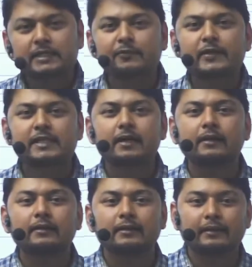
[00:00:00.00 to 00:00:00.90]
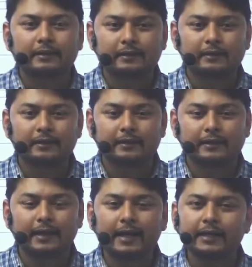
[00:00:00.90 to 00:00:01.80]
which are
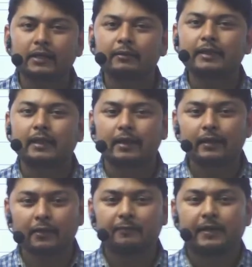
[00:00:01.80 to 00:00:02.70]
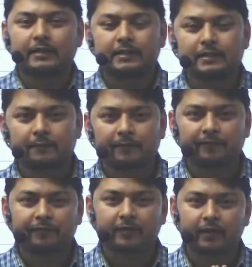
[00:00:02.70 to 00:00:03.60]
related with current affairs
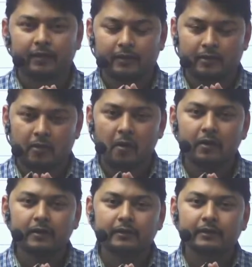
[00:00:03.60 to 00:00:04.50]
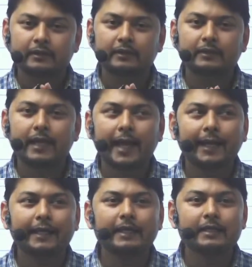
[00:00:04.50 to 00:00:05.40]
or
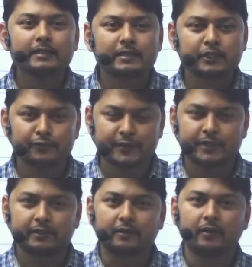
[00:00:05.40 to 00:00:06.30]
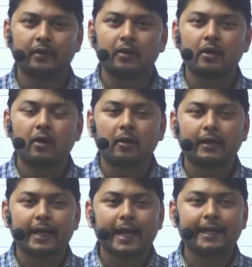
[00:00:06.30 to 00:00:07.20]
any situation or
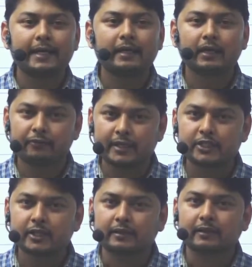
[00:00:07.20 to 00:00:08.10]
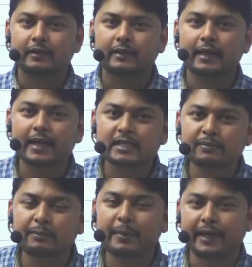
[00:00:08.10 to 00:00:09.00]
any convention that has
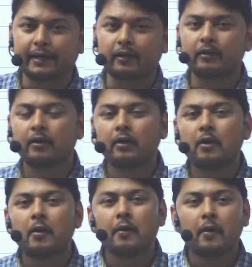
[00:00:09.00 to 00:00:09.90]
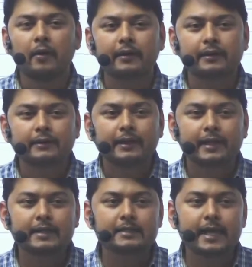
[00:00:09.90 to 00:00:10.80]
been made or there
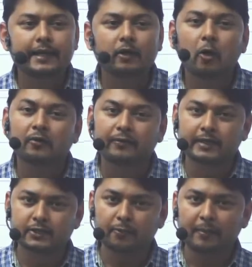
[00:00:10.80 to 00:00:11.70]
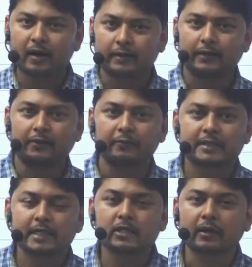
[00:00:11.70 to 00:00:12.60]
is any conference of party which
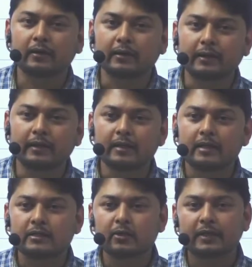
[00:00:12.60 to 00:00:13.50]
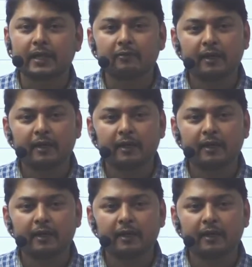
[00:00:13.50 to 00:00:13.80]
has occurred. So there